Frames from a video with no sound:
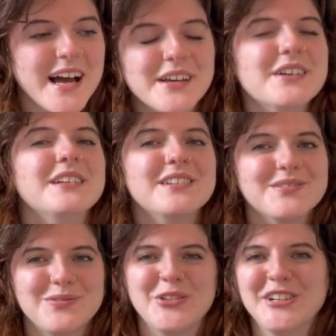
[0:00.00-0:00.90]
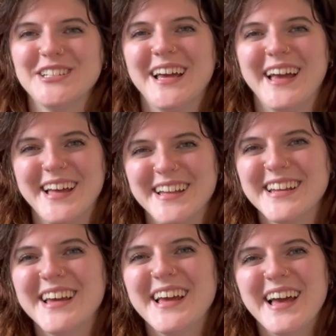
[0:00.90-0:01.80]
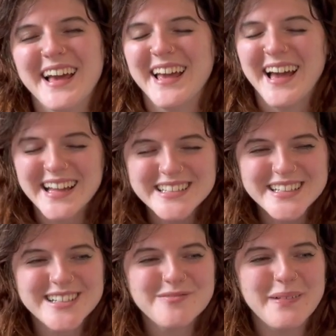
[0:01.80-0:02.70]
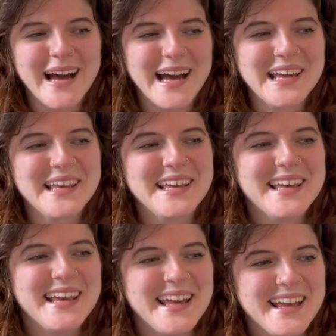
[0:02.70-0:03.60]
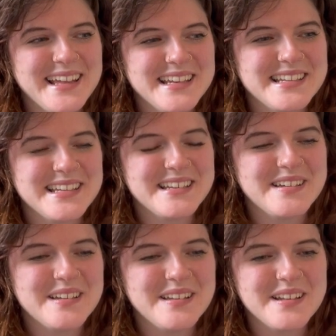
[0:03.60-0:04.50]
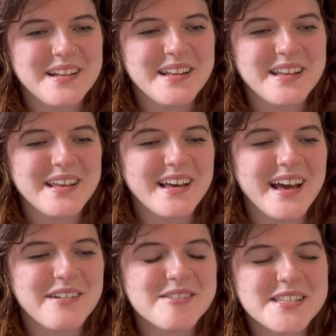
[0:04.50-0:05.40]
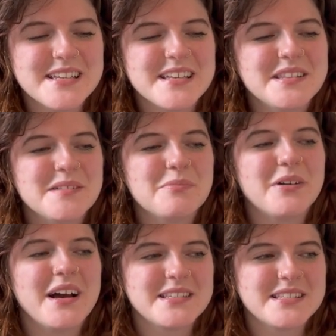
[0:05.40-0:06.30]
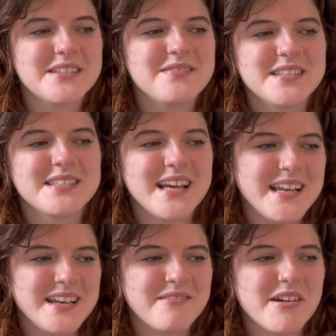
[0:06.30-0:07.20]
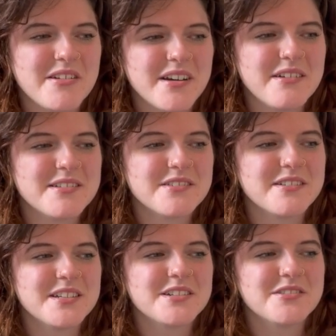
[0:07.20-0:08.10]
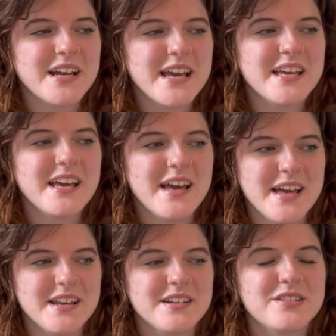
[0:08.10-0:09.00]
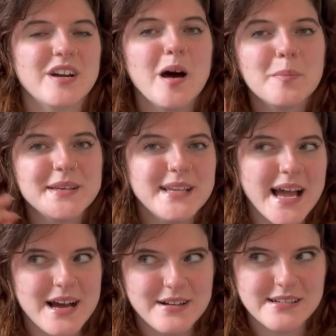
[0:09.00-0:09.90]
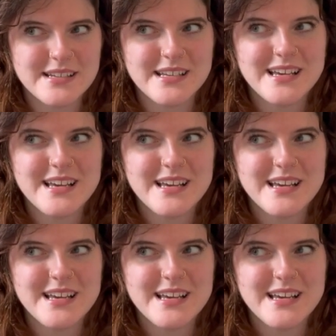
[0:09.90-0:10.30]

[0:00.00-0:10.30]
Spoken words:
couldn't forge ahead. I had to go back, and I was in the process of deciding whether I was going to try and drop down